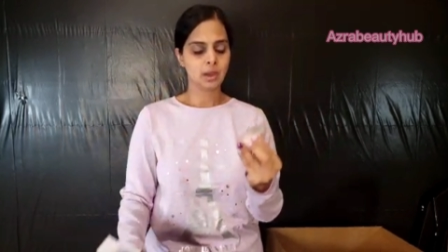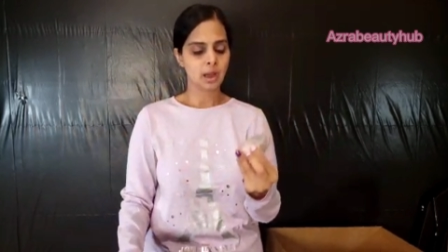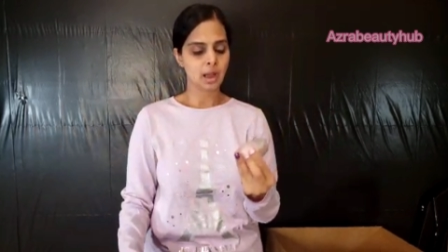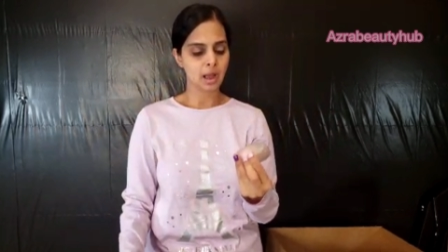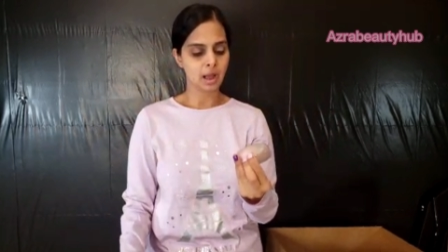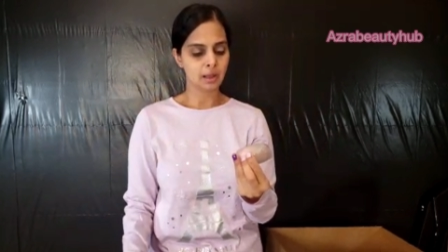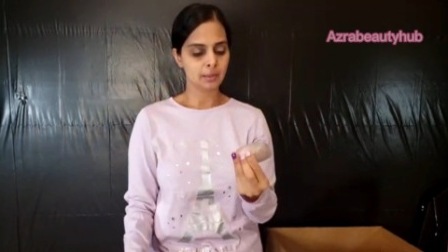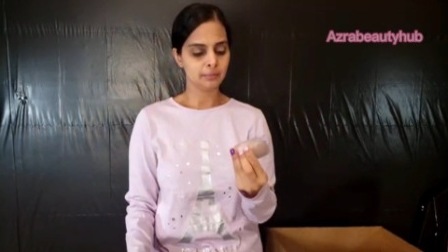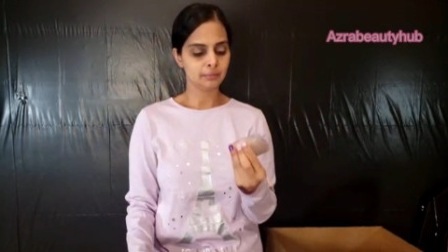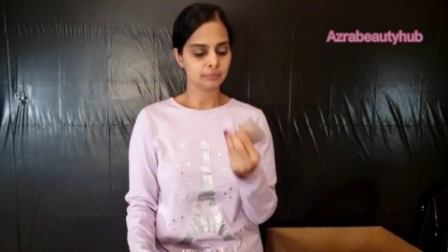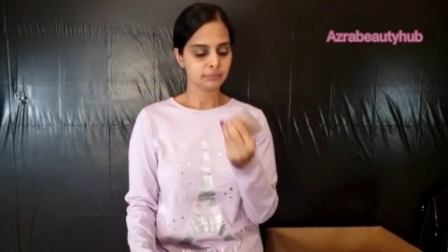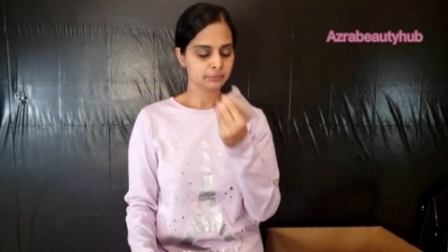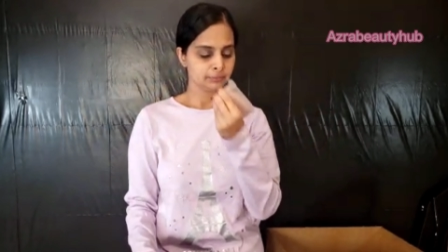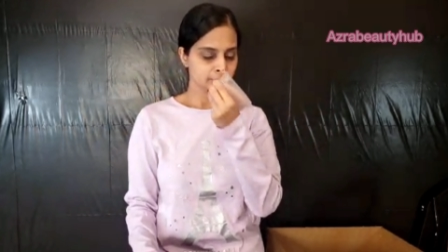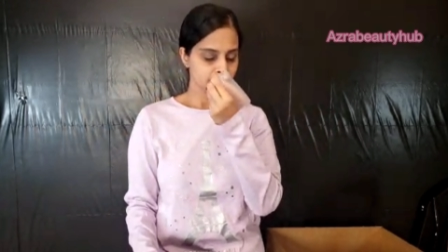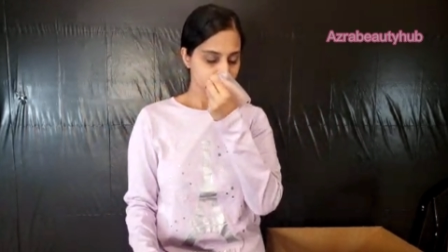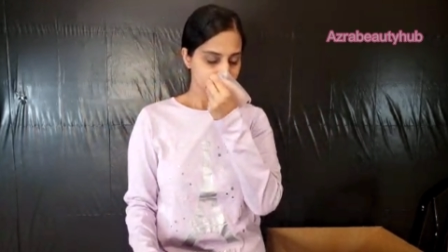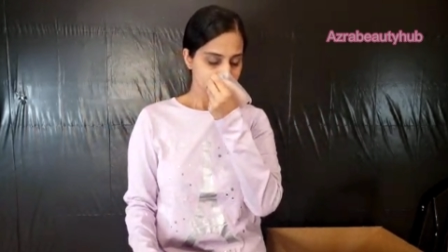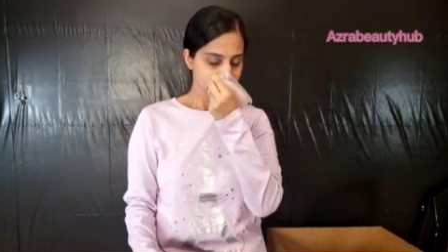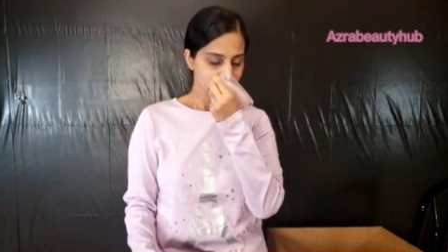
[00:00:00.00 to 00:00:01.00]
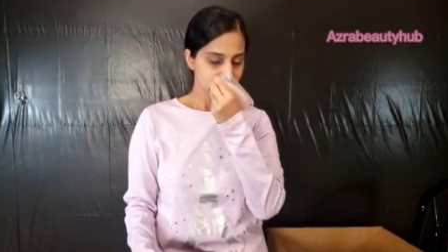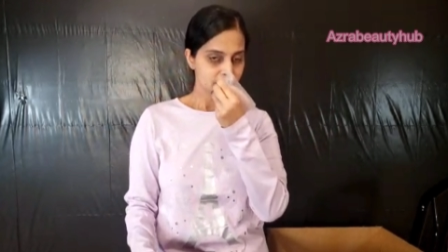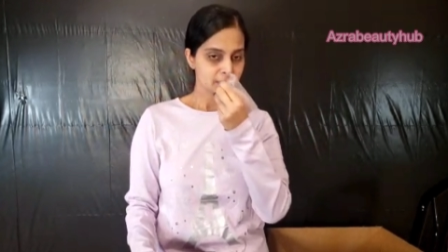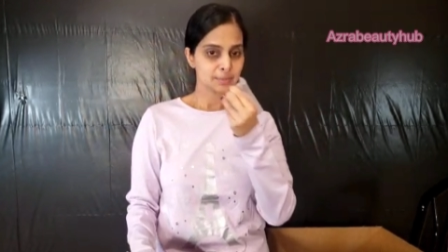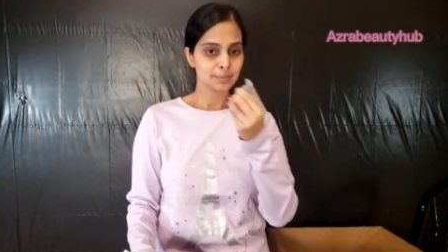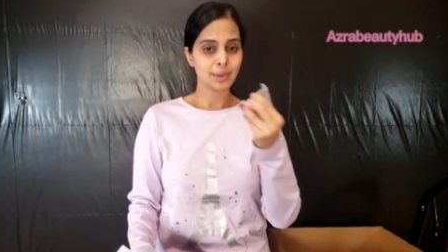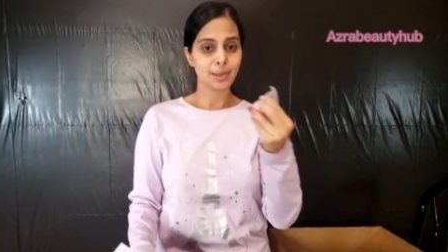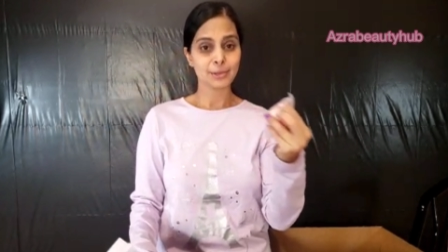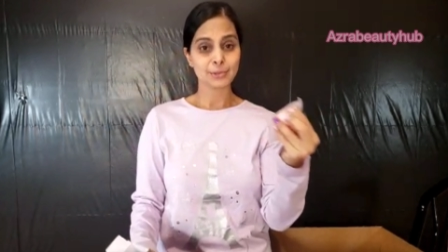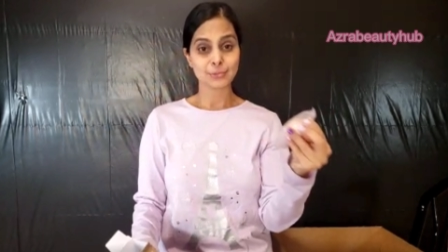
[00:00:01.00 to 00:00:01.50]
It
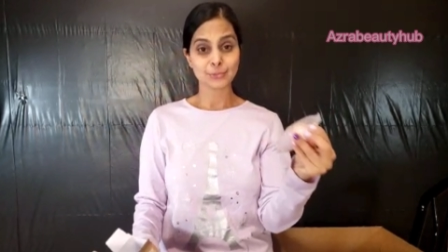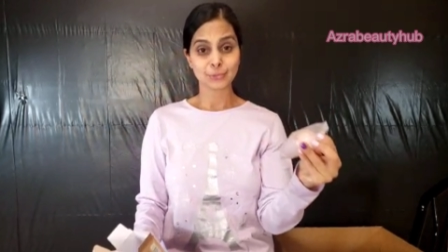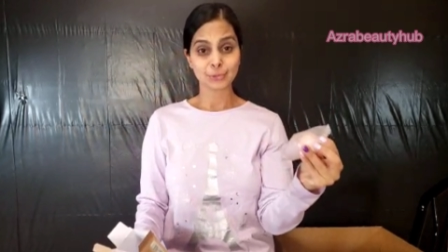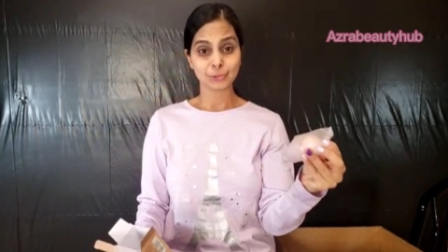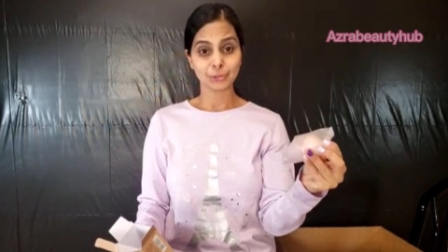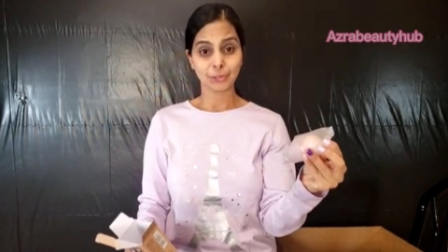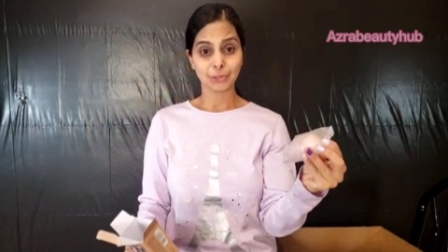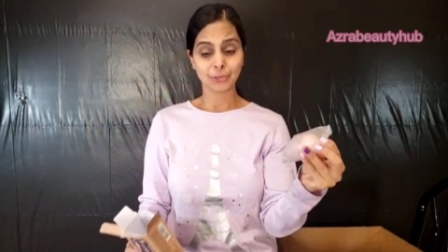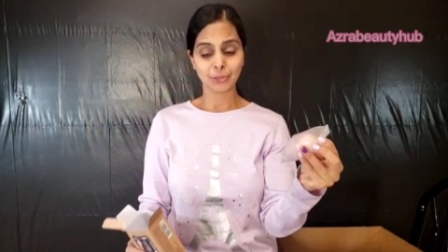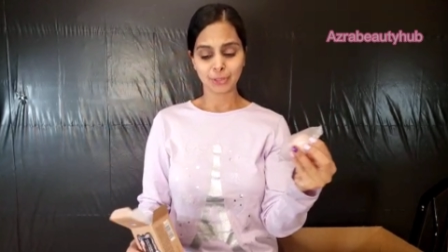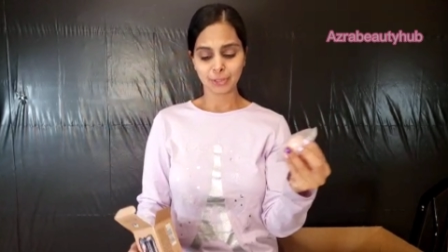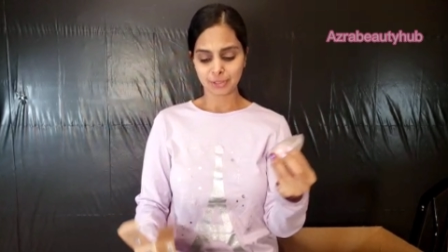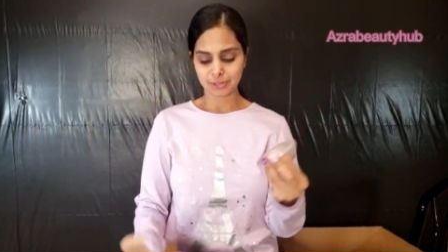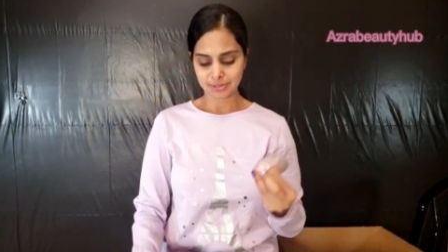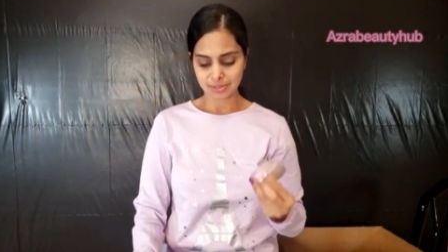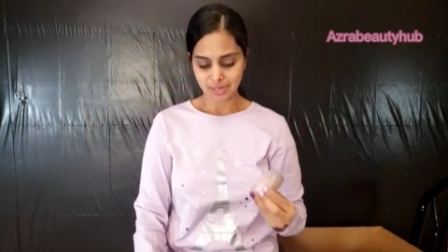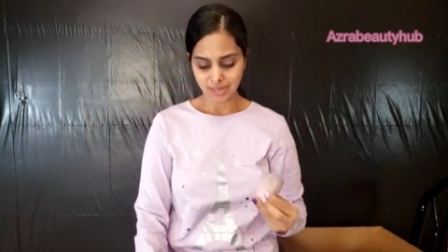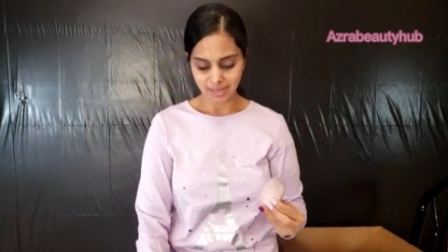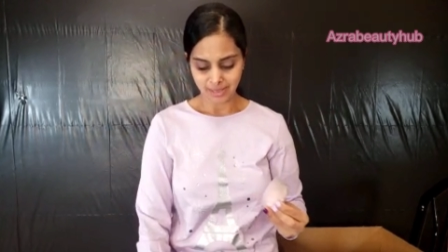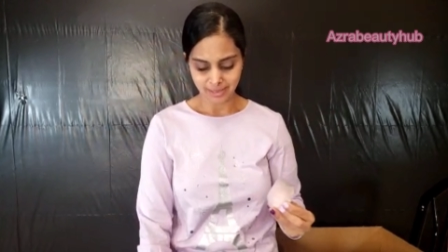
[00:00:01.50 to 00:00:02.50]
smells really good.